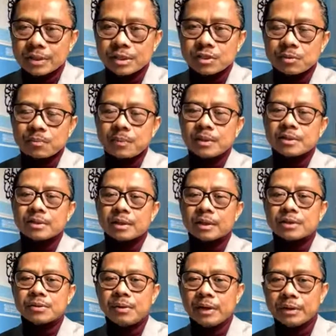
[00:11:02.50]
just to please Allah
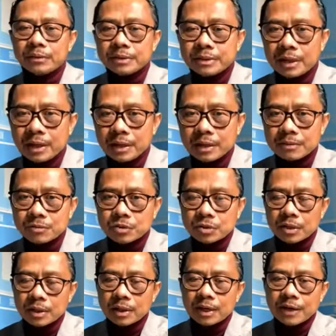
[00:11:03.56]
subhanahu wa ta'ala,
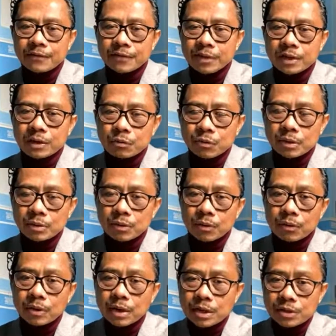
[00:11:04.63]
inshallah everything will
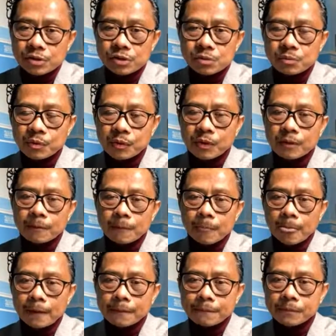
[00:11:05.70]
go smooth.
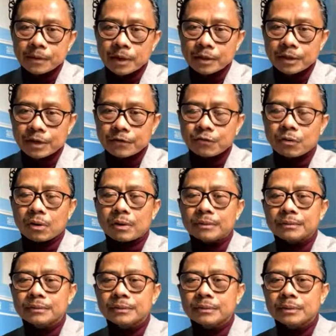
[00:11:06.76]
And therefore,
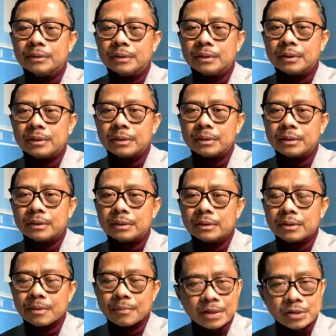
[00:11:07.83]

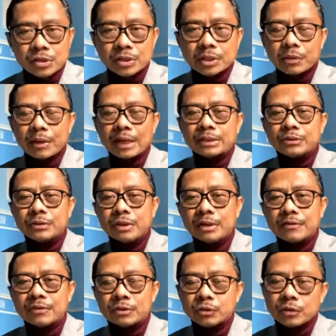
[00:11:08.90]
the message that I would like to
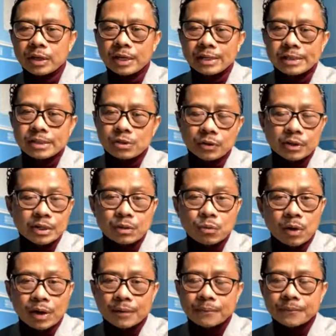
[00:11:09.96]
deliver today is only
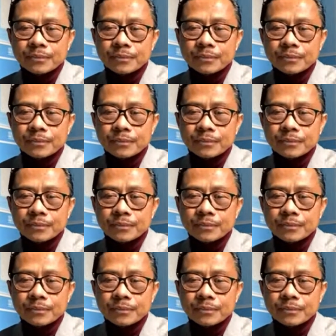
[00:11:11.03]
one.